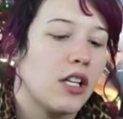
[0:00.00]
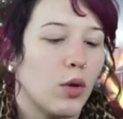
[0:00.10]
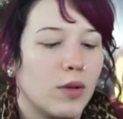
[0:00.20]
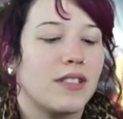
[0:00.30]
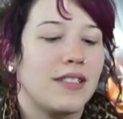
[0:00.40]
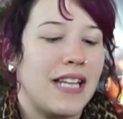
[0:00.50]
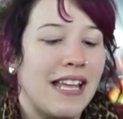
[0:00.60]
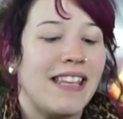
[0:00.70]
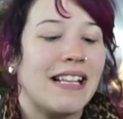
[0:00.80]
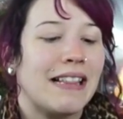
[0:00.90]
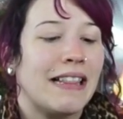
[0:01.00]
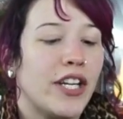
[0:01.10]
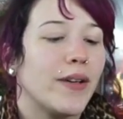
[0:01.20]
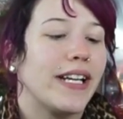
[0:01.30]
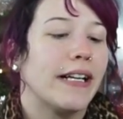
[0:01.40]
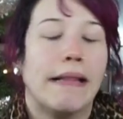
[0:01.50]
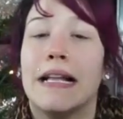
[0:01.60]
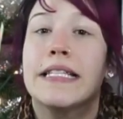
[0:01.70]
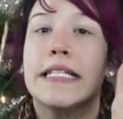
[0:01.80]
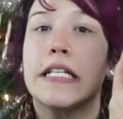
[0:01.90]
oh, Daily Clearing
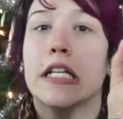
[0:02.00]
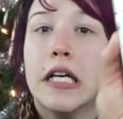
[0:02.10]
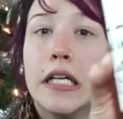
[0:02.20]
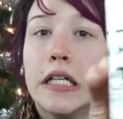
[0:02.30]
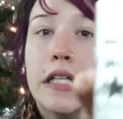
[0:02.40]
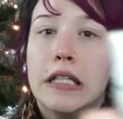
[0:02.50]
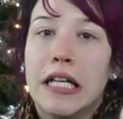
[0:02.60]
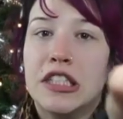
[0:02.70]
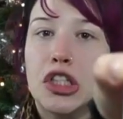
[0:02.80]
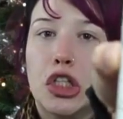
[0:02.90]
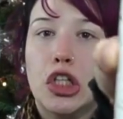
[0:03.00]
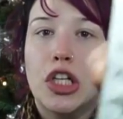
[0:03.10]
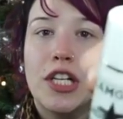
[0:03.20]
Cleansing Cleanser.